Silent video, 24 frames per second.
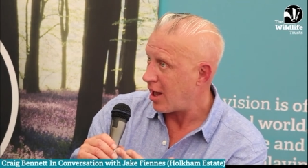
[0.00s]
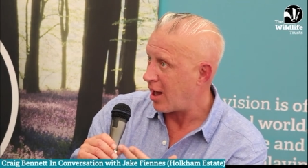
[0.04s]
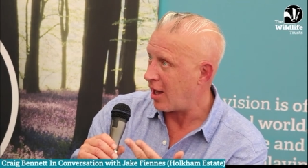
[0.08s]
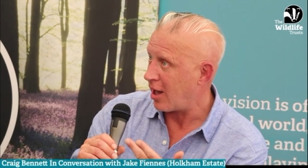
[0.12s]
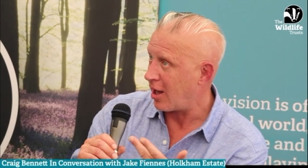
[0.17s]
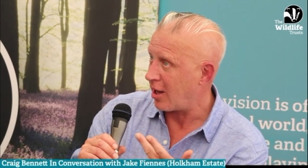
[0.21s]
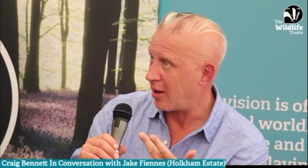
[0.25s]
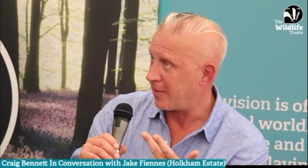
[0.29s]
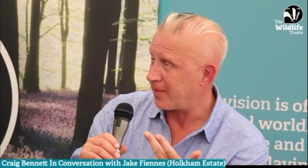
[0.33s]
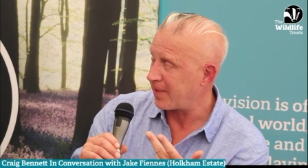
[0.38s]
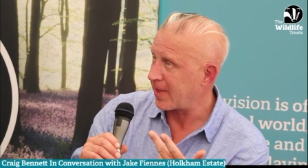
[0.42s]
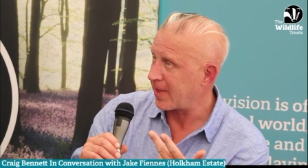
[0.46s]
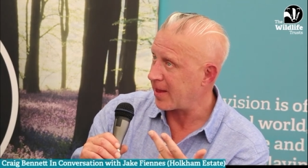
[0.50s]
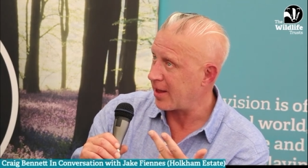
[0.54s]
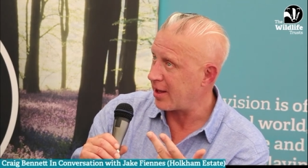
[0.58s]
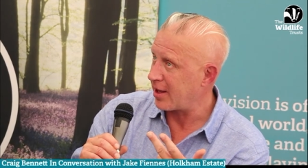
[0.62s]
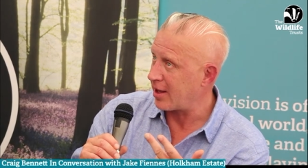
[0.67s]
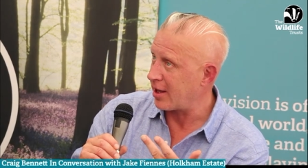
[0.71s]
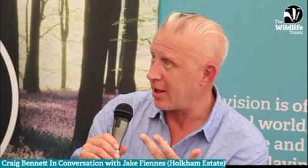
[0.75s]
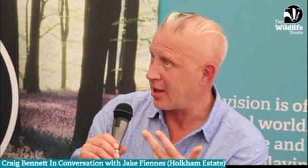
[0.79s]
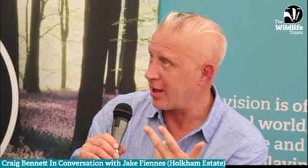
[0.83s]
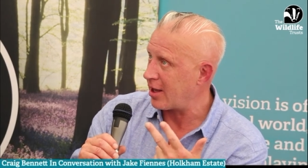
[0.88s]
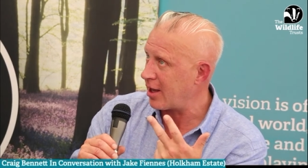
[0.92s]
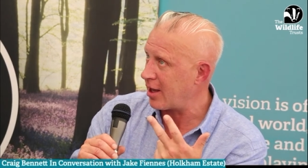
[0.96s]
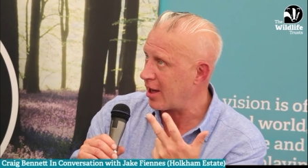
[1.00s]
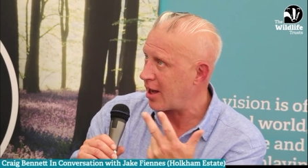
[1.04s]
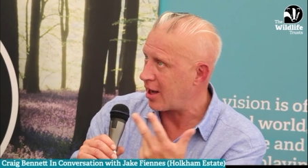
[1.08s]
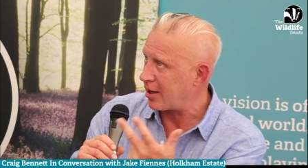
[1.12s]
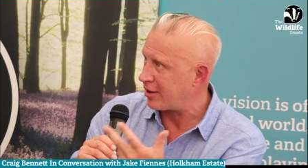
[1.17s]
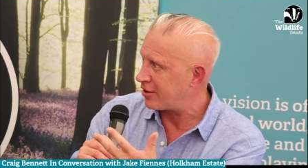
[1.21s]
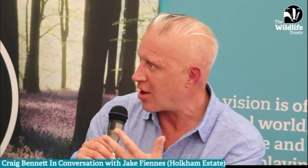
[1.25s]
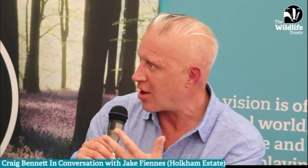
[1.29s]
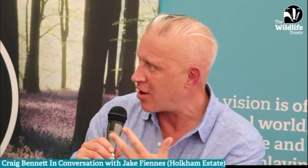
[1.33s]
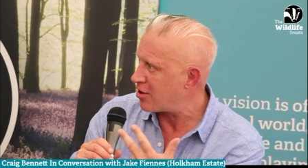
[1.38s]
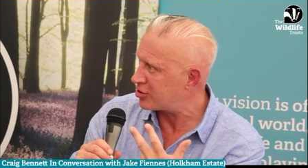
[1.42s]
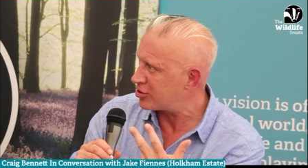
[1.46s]

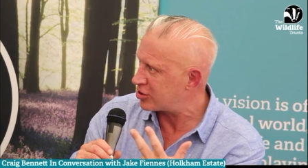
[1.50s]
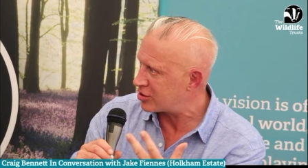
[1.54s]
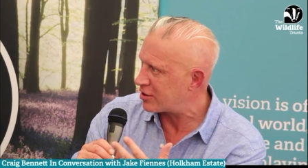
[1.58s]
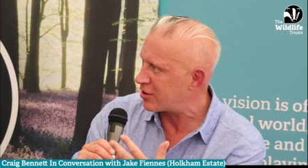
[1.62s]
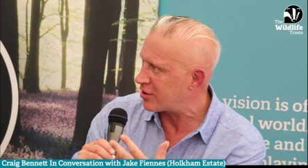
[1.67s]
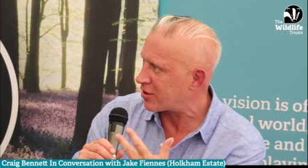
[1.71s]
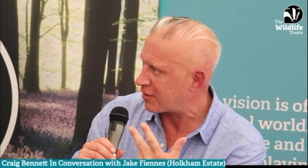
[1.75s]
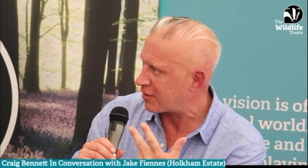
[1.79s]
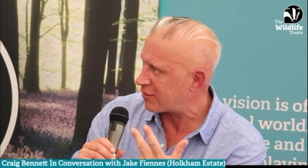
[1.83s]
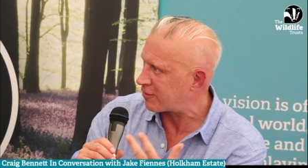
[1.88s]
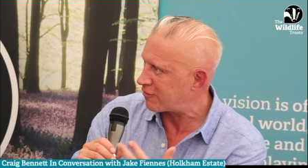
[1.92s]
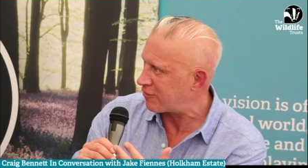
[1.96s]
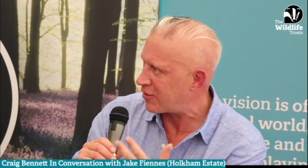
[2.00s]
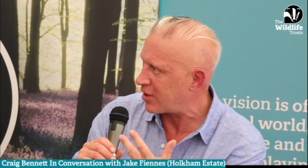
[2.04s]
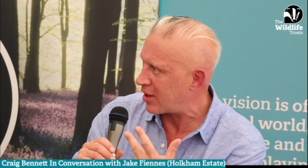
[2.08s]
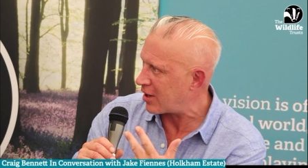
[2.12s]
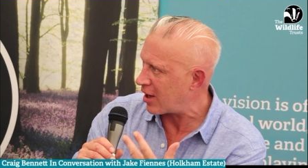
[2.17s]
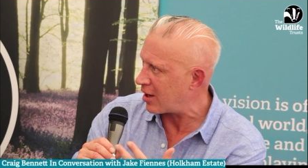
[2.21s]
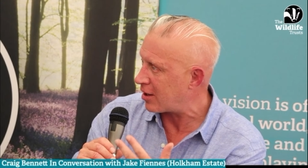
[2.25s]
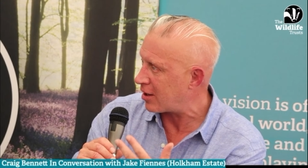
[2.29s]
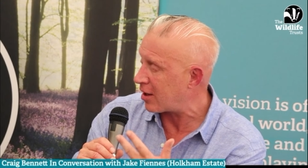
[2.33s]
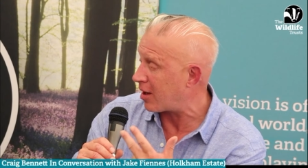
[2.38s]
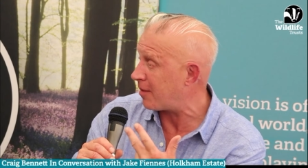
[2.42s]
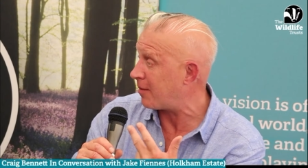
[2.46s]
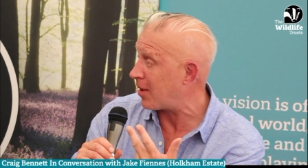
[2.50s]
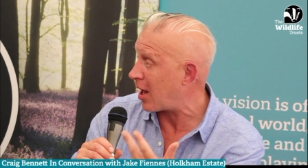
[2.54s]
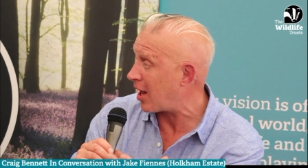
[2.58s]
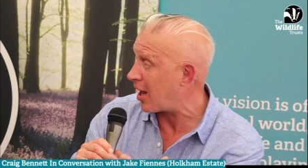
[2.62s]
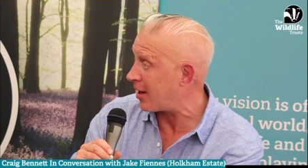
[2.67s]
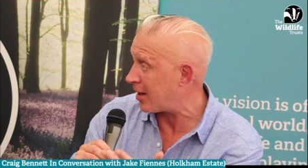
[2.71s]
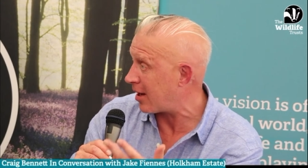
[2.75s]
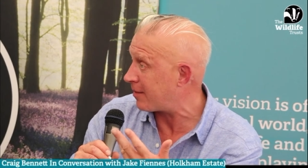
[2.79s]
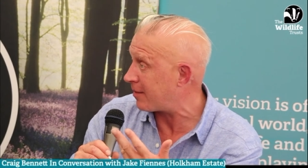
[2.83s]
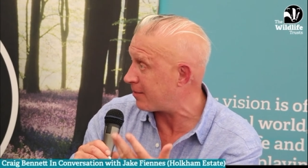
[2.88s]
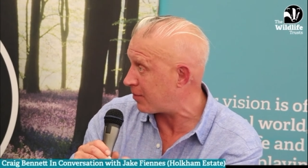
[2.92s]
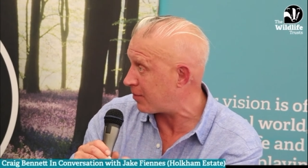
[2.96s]
and those are the three,
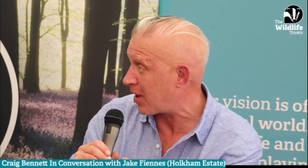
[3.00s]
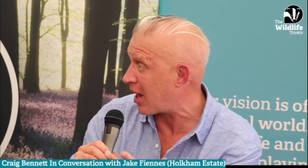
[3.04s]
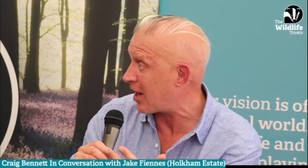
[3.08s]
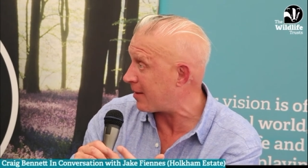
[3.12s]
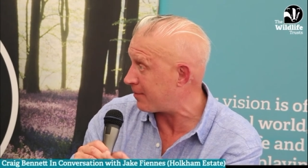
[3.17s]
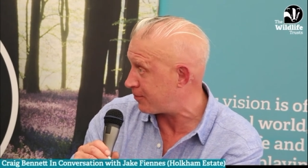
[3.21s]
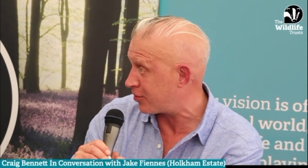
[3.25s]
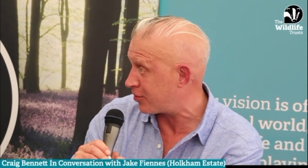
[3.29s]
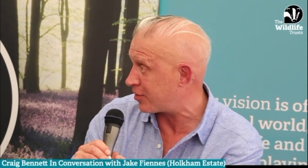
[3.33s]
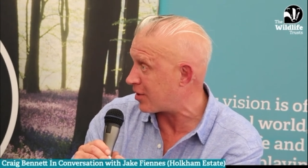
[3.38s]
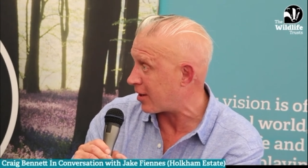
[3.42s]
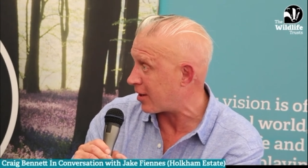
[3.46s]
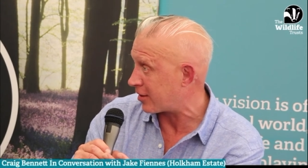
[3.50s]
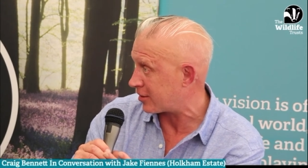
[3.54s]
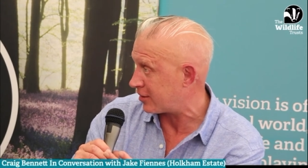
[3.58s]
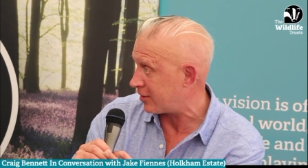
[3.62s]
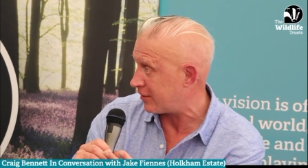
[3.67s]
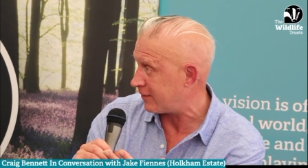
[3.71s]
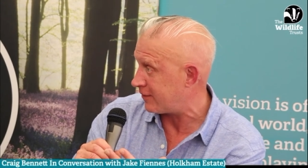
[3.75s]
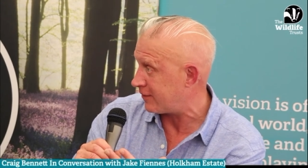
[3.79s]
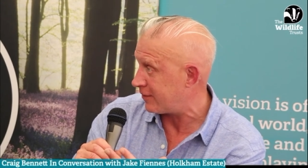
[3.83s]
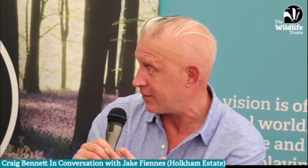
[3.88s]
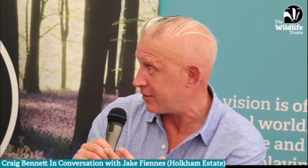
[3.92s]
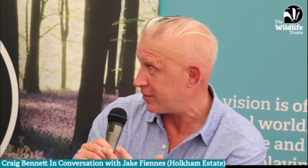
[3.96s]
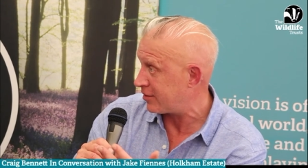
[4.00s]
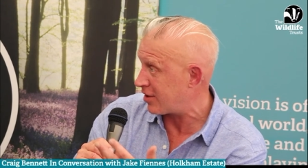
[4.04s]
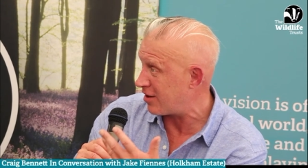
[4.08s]
and productive.